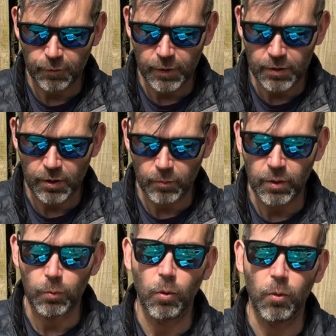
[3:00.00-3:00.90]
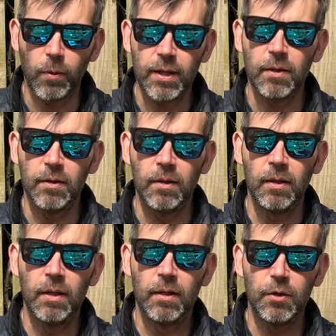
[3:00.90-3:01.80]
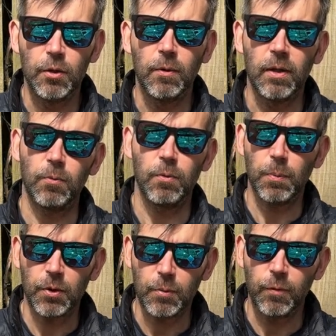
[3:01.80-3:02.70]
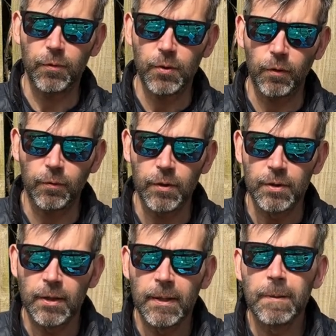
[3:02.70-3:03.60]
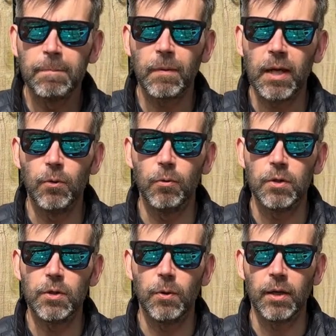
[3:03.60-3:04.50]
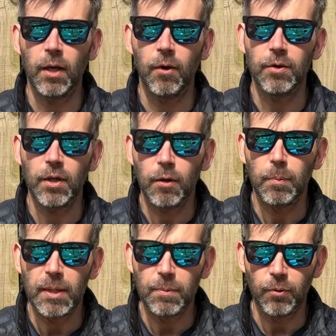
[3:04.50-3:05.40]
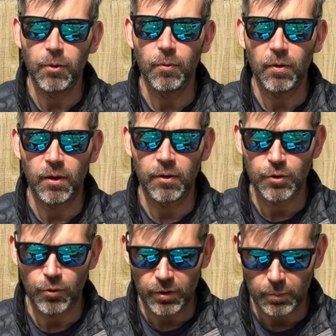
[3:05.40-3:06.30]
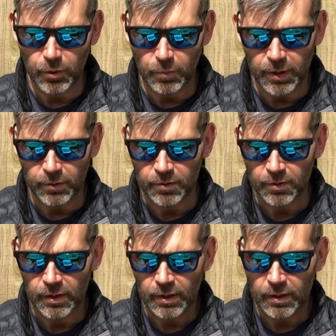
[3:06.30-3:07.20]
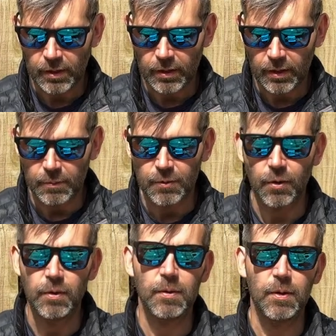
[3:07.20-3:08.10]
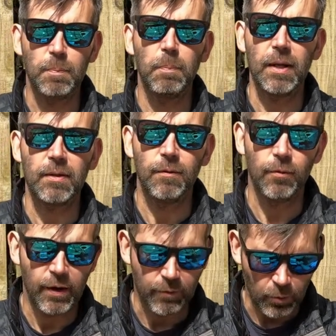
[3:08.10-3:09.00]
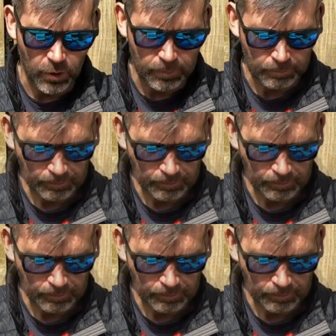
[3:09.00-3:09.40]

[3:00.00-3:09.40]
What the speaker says: finish up with what we can do as responsible photographers in order to encourage other people that are enjoying the bluebells, so it's just better for everyone.